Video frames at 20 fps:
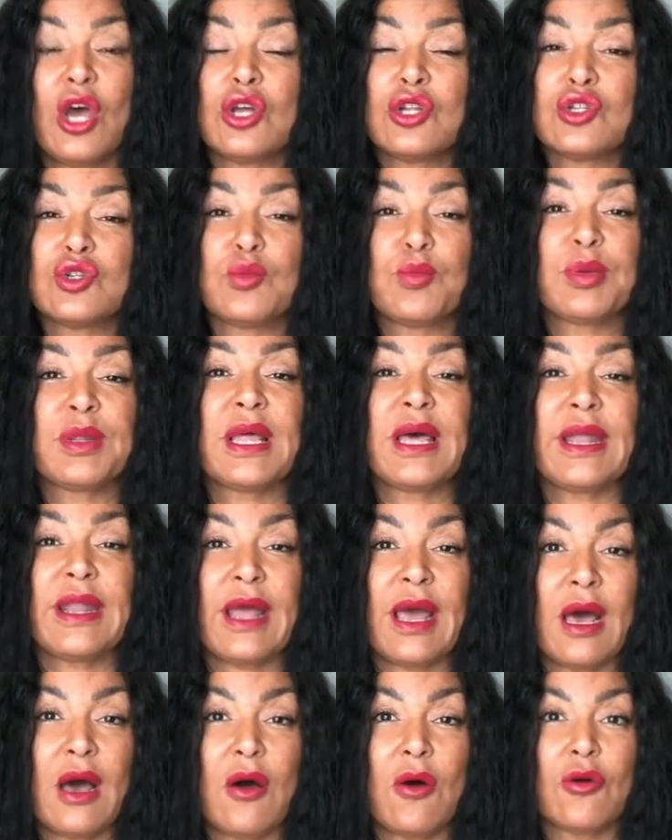to plan
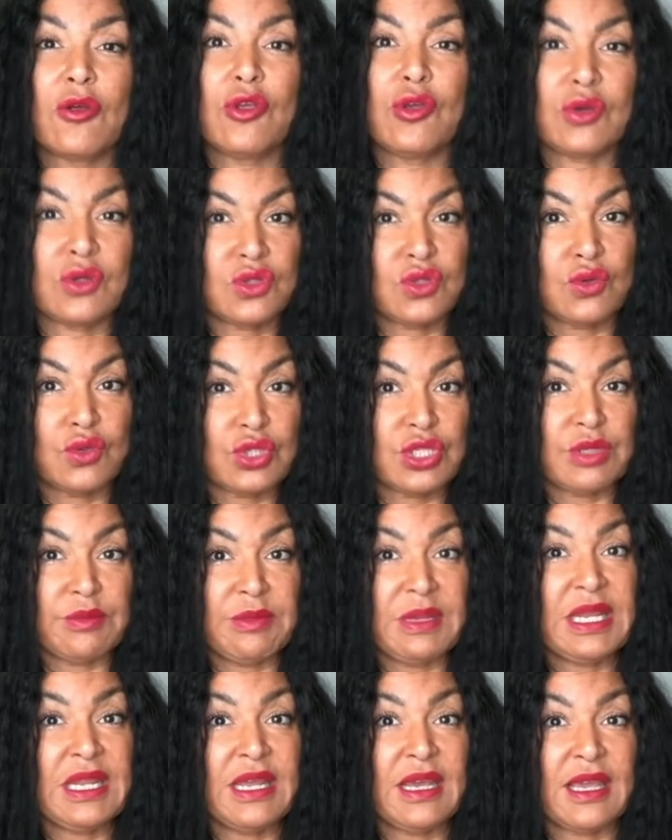out your social
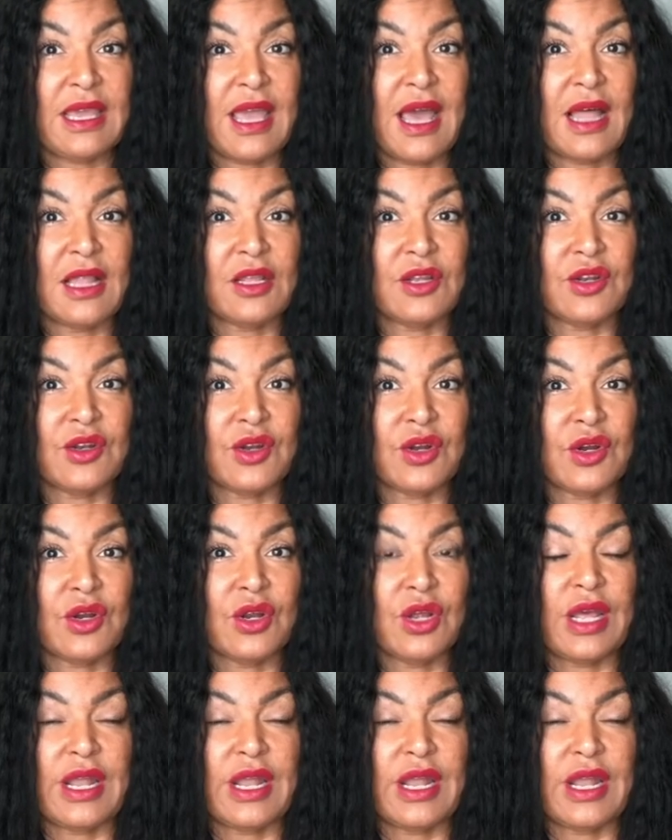media calendar